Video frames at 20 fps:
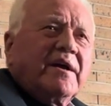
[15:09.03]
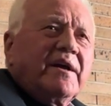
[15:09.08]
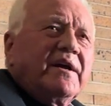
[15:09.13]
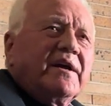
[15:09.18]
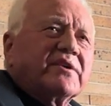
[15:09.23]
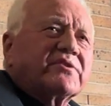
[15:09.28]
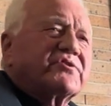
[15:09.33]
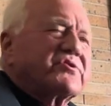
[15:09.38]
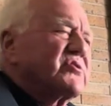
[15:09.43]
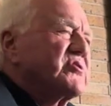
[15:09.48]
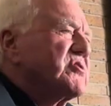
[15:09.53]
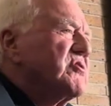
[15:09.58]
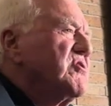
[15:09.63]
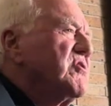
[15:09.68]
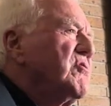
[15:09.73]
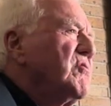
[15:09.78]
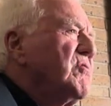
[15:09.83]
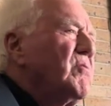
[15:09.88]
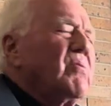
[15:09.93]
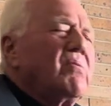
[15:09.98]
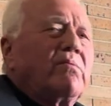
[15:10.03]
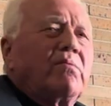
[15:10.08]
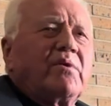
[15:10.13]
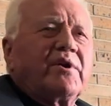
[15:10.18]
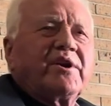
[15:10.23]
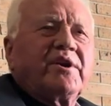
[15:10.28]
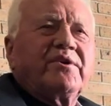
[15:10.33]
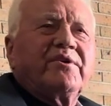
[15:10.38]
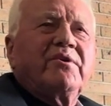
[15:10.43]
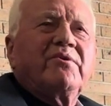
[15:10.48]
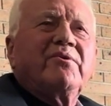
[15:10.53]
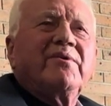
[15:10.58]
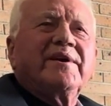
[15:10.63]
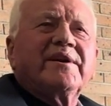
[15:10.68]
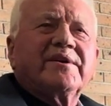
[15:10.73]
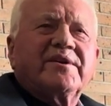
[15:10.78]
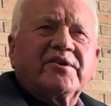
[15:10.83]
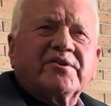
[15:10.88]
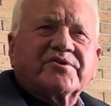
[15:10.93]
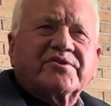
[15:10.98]
It's what do you do
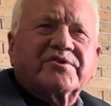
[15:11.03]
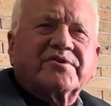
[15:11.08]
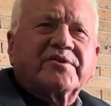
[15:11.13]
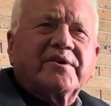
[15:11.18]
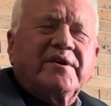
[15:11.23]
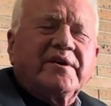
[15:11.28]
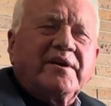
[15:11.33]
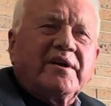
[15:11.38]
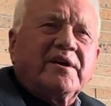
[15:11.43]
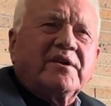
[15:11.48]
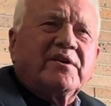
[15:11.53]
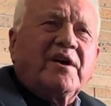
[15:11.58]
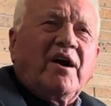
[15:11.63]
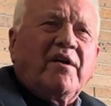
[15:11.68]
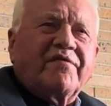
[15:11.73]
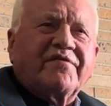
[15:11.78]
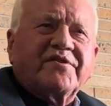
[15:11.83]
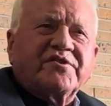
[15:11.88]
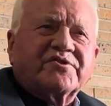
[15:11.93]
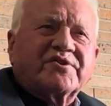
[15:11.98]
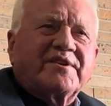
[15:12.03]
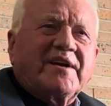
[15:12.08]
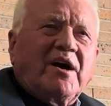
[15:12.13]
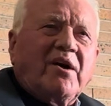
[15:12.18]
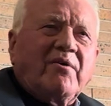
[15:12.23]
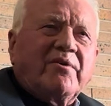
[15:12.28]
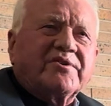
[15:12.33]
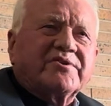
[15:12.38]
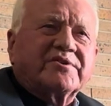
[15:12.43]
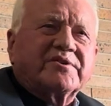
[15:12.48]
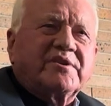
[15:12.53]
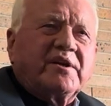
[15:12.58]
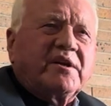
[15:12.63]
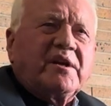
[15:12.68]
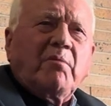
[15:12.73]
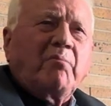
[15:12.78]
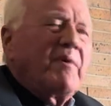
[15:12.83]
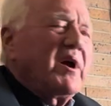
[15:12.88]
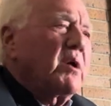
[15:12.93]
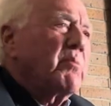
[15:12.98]
in those office towers? They
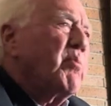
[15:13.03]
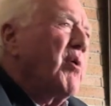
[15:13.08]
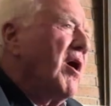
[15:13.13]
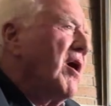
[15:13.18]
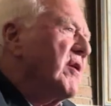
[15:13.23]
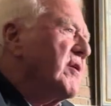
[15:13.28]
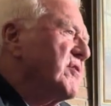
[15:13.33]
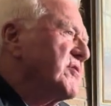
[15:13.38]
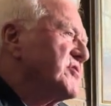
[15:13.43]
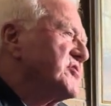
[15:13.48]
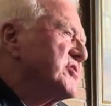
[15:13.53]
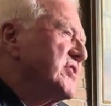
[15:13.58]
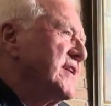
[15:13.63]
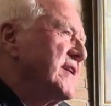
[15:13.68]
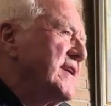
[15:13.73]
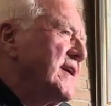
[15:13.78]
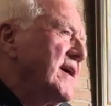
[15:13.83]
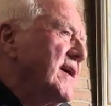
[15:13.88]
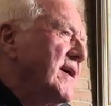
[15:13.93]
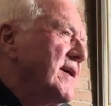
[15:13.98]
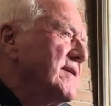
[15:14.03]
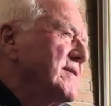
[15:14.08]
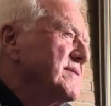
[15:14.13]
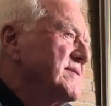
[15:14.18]
don't make products in there.